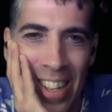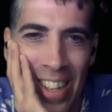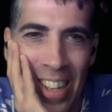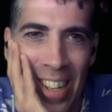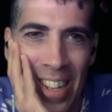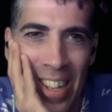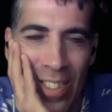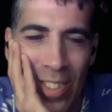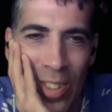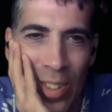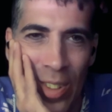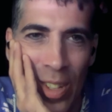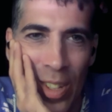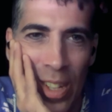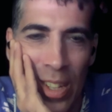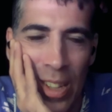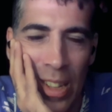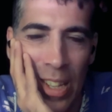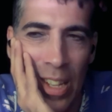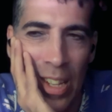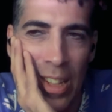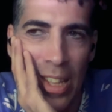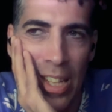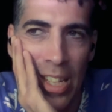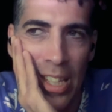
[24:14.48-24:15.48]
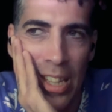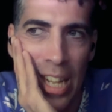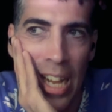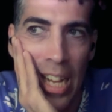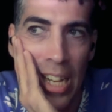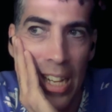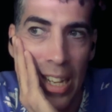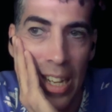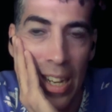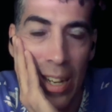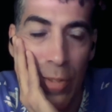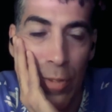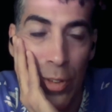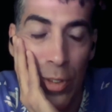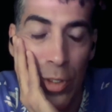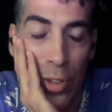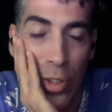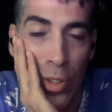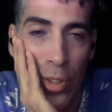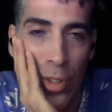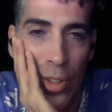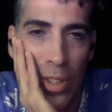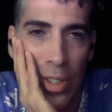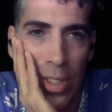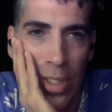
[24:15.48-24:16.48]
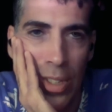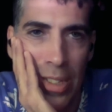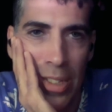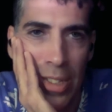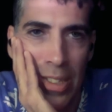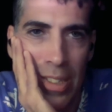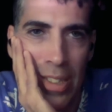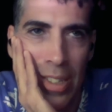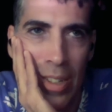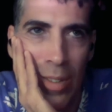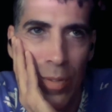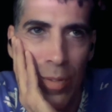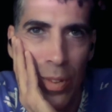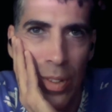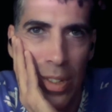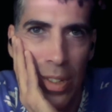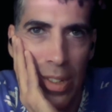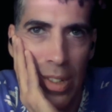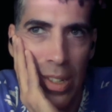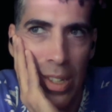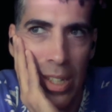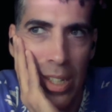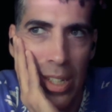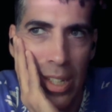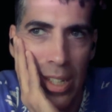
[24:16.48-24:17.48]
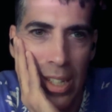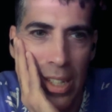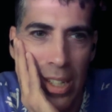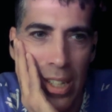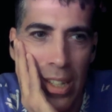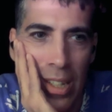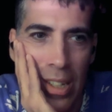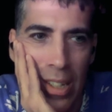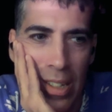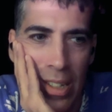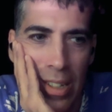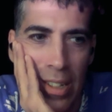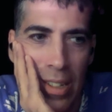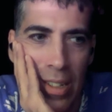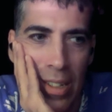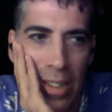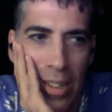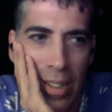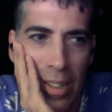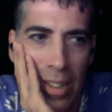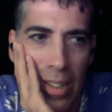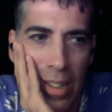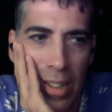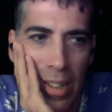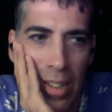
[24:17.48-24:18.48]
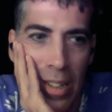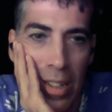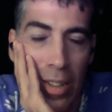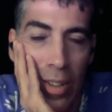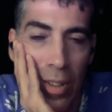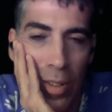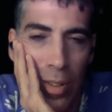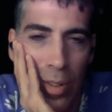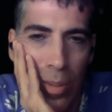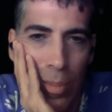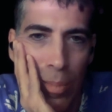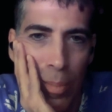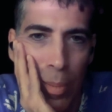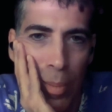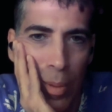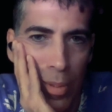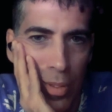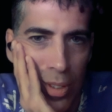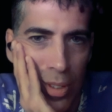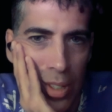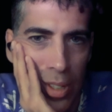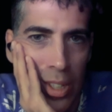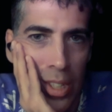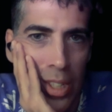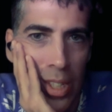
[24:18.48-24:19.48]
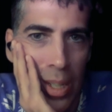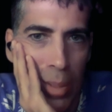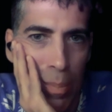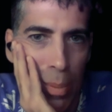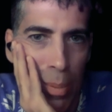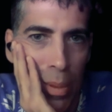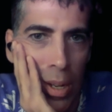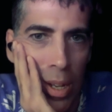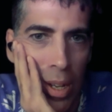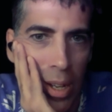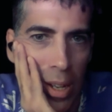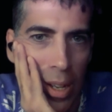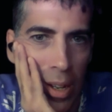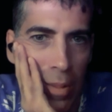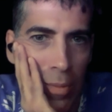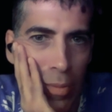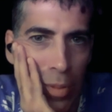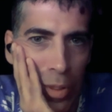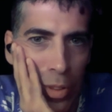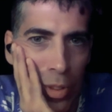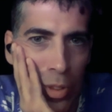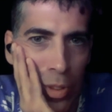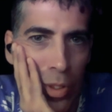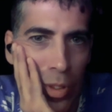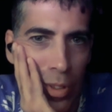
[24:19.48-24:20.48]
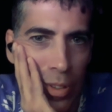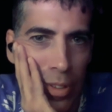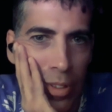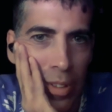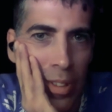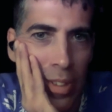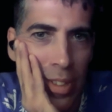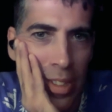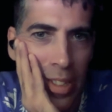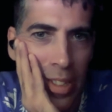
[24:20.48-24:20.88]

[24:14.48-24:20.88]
yeah. So I, I think that guy for sure. He's definitely uh, another person to keep an eye on for sure.